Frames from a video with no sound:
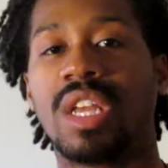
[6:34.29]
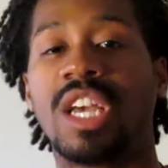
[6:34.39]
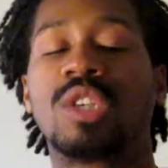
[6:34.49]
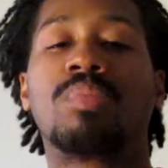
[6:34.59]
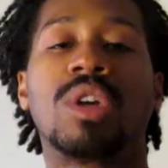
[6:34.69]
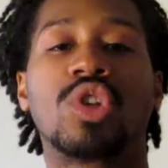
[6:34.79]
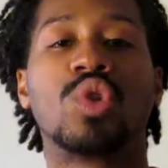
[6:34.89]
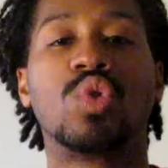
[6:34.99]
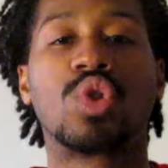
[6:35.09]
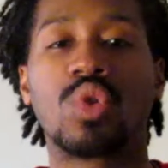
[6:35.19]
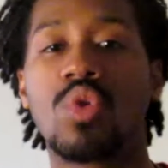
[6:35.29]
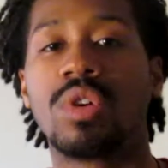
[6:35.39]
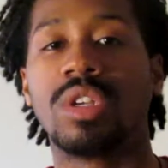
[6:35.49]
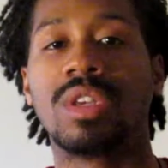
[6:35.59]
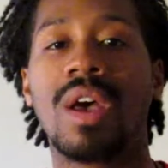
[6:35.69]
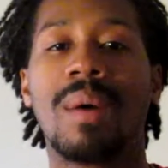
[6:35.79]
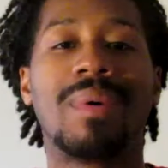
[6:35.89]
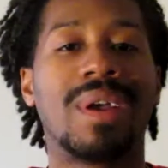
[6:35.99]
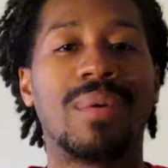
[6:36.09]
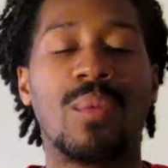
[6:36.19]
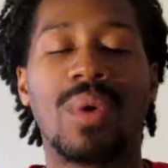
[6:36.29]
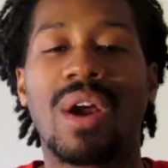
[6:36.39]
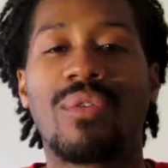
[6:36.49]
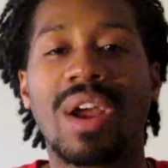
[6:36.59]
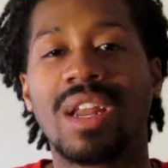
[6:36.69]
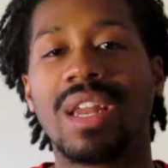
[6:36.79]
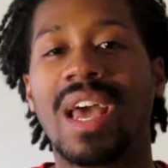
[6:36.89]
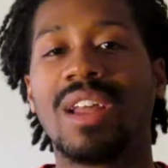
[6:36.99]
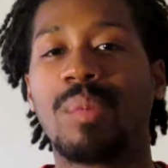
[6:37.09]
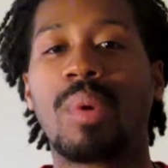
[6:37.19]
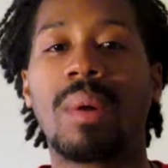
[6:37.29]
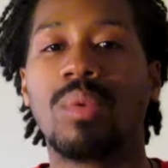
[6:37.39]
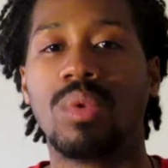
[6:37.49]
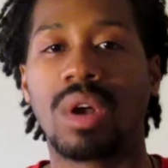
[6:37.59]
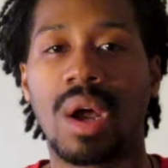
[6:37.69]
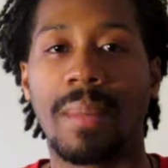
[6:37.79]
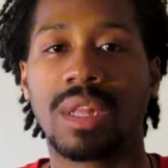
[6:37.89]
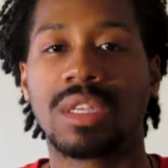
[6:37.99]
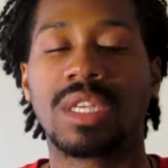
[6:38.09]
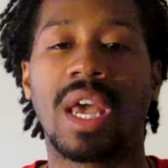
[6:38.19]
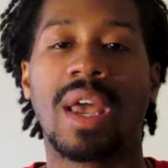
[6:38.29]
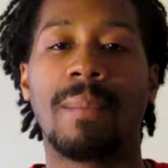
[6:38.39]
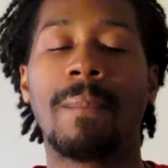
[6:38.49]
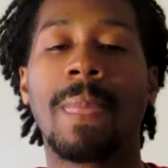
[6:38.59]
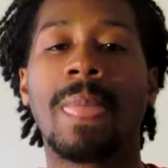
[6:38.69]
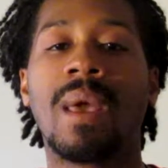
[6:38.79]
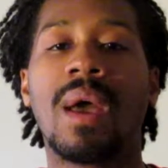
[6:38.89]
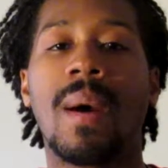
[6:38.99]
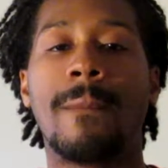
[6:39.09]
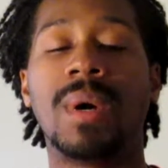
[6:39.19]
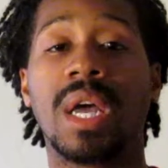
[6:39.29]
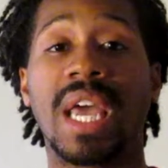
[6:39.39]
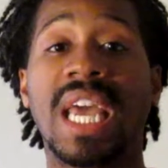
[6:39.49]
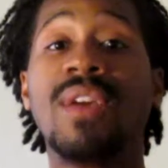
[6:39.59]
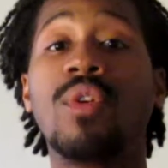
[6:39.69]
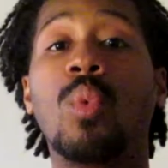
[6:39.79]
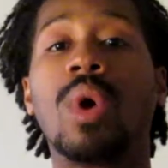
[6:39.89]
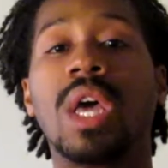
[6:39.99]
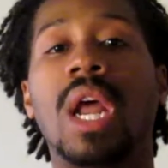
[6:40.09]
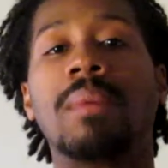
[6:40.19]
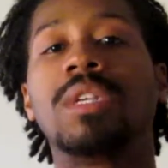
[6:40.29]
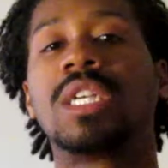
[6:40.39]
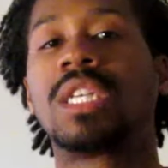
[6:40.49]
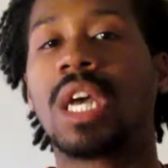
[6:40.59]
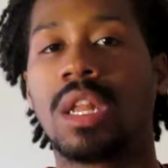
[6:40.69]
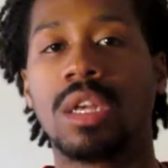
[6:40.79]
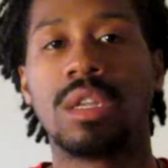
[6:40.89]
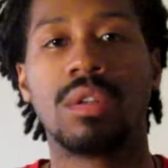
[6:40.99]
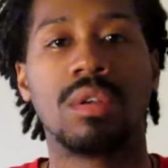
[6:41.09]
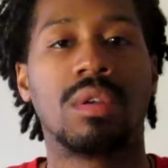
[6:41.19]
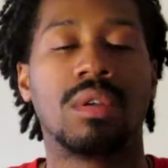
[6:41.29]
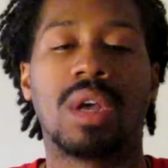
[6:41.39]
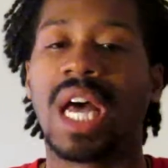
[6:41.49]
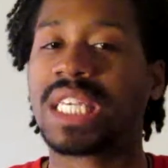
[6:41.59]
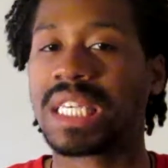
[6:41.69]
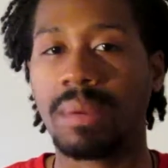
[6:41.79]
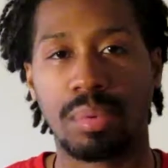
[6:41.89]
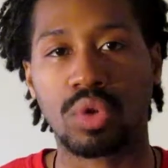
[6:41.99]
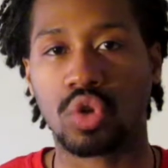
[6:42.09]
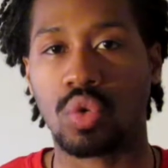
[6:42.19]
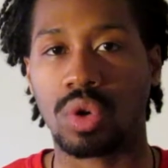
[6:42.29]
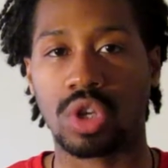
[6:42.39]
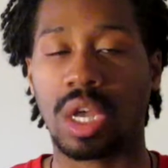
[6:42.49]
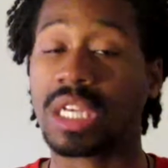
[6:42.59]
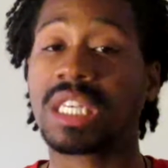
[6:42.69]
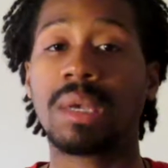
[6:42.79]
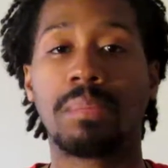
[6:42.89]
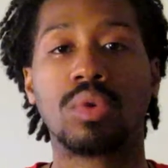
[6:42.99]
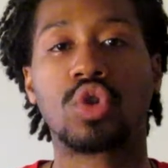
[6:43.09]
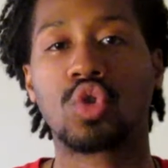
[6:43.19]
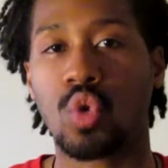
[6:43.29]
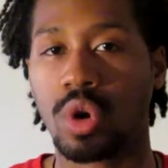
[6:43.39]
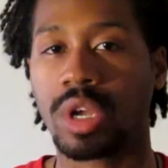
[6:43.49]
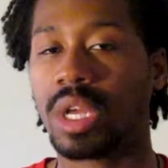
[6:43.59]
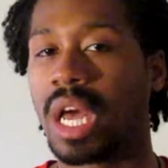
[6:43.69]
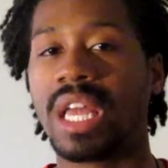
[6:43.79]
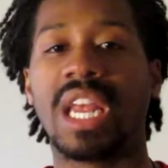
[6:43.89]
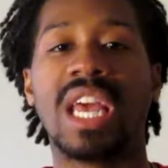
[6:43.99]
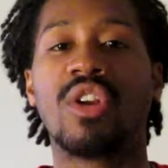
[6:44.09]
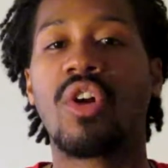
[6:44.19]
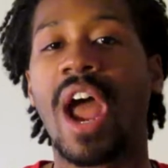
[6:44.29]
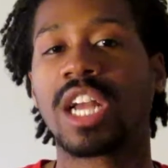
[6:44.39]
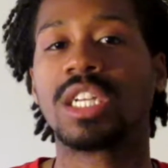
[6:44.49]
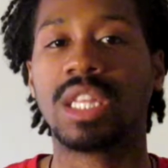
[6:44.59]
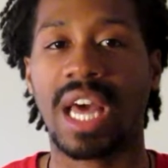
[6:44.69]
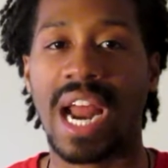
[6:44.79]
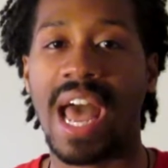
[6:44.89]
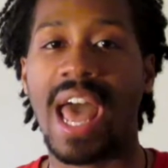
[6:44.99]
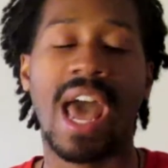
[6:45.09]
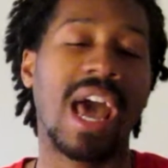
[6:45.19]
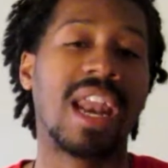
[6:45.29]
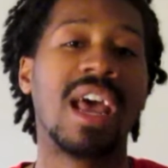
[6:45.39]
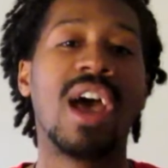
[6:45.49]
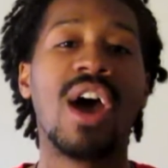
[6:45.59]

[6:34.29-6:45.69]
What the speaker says: express those stories. But when I write it down, it probably won't come out the same. But even when I'm just telling a simple story, an interaction that I had,